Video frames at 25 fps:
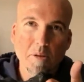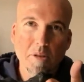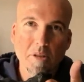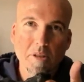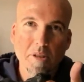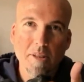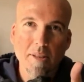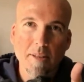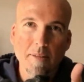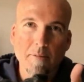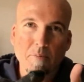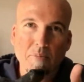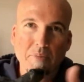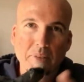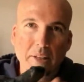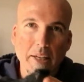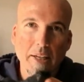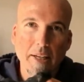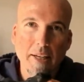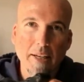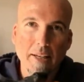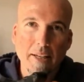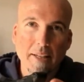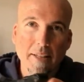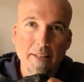it does
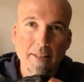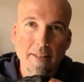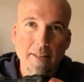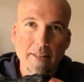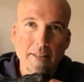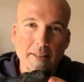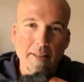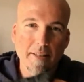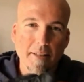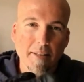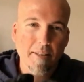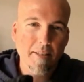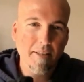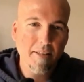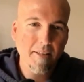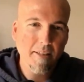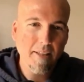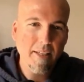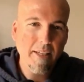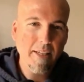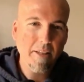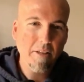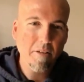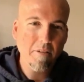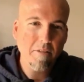take a little bit
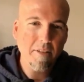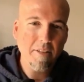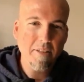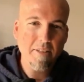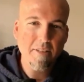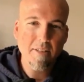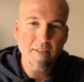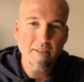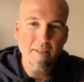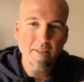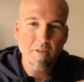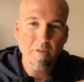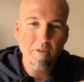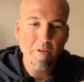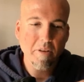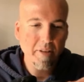more input,